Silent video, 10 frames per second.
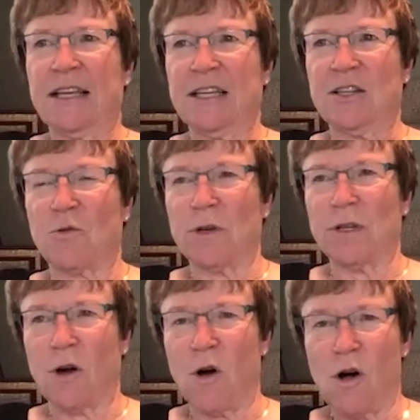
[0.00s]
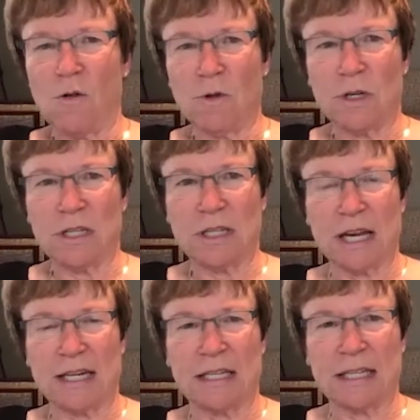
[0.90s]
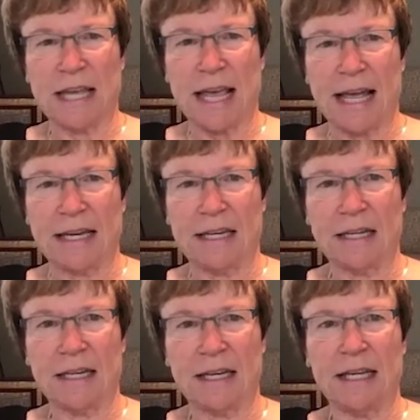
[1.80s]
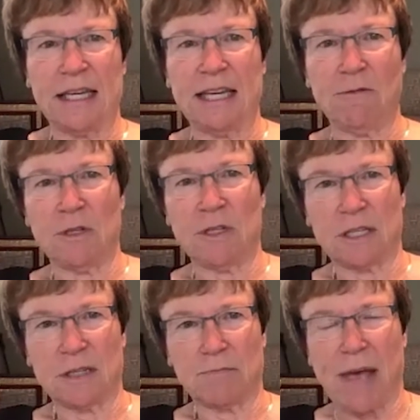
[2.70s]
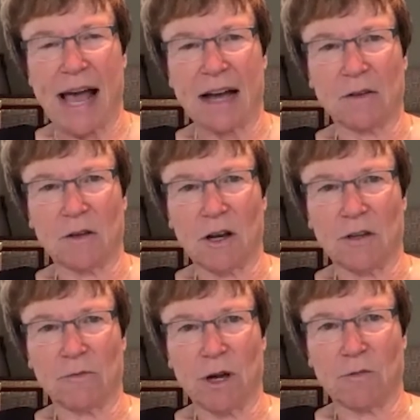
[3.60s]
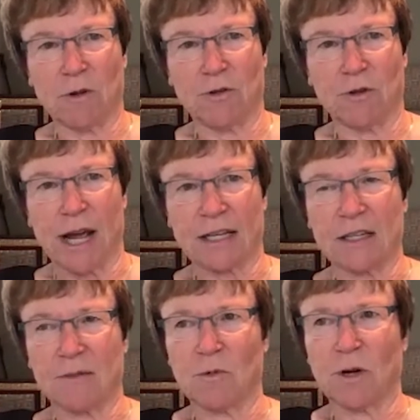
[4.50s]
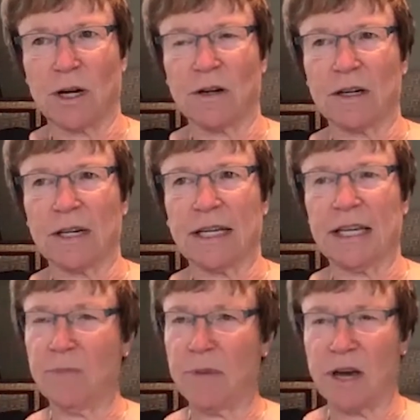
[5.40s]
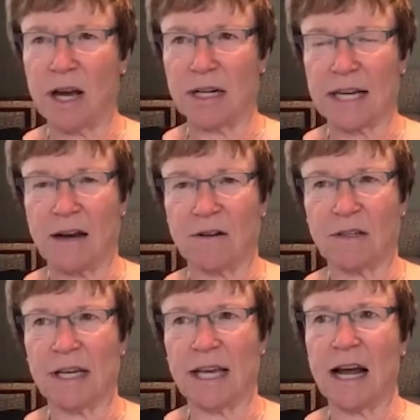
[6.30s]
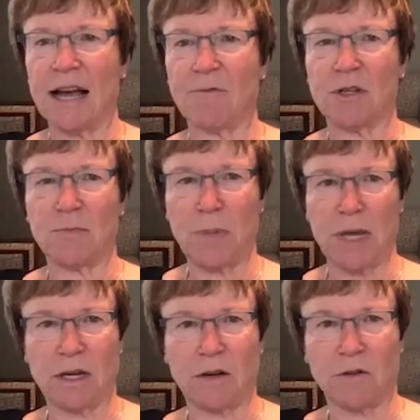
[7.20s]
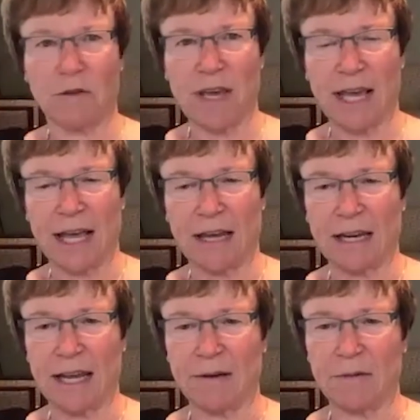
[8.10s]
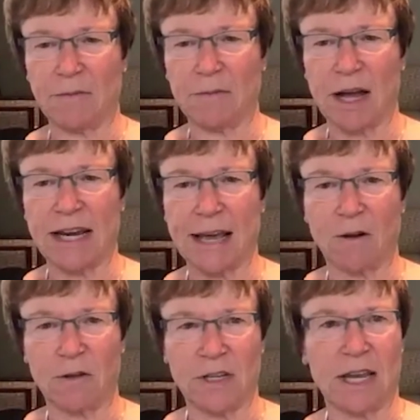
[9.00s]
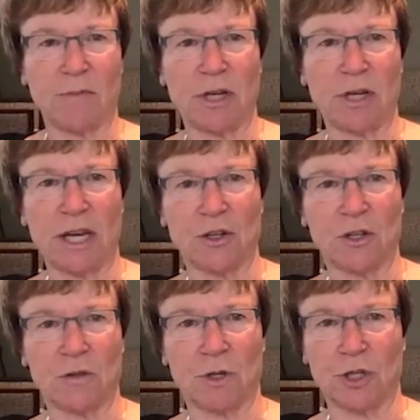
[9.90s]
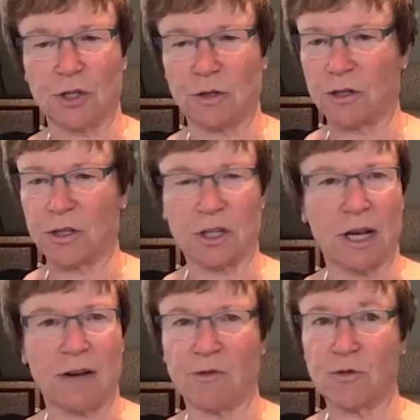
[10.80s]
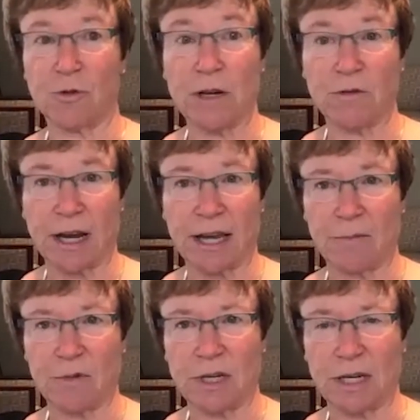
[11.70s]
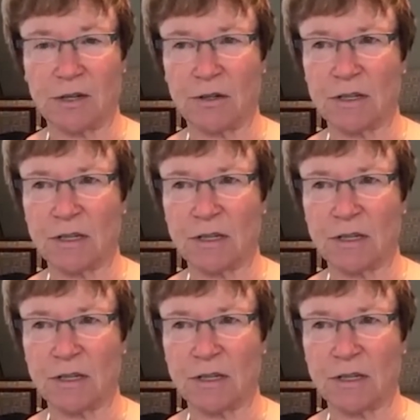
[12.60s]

So when all was done and said, he was back along the railroad track somewhere. He'd been knocked out, and I was pinned under the van, and I'd had all these amputations, which are just kind of train track amputations.